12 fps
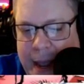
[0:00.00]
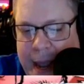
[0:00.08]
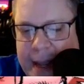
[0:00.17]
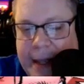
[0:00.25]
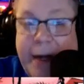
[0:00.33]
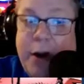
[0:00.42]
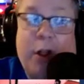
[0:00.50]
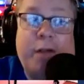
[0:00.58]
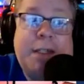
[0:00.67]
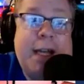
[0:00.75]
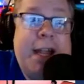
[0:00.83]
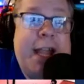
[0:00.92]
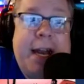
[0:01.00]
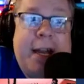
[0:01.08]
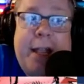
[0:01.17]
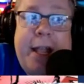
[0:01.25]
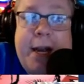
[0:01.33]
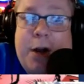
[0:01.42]
hand, and all of a sudden they
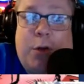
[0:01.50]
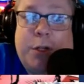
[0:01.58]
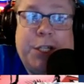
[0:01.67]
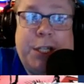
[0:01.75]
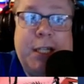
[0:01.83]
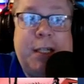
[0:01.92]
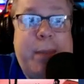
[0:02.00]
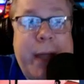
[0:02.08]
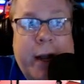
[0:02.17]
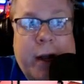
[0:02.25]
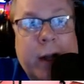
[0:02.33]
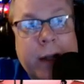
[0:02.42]
they'd all just disappear.